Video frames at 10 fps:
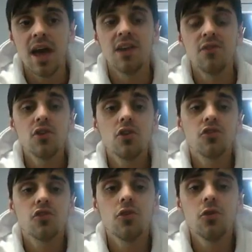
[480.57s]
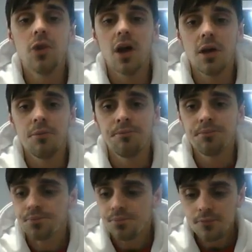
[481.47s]
And if you're not too
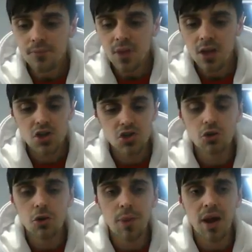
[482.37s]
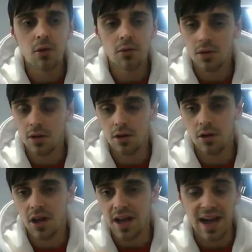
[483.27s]
sure about
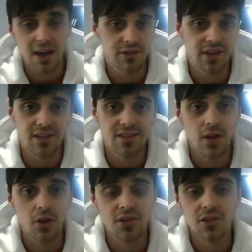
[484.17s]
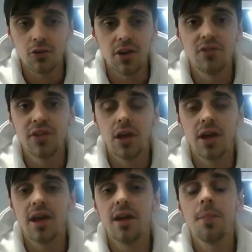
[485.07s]
like how to get started or anything
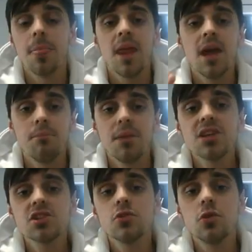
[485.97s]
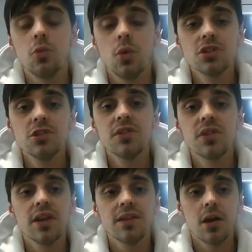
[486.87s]
like that, make sure once you've
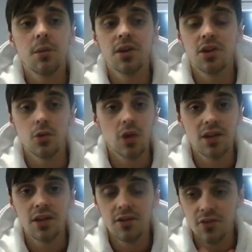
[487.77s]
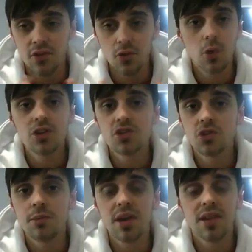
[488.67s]
signed up and if you want to
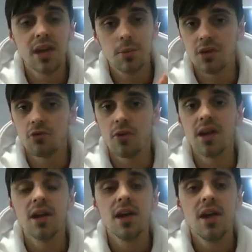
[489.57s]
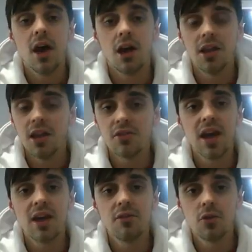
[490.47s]
join me, that would be great. I'd love
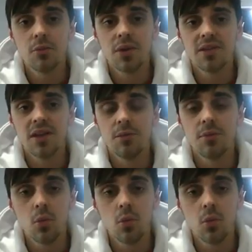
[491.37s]
to have you on my team.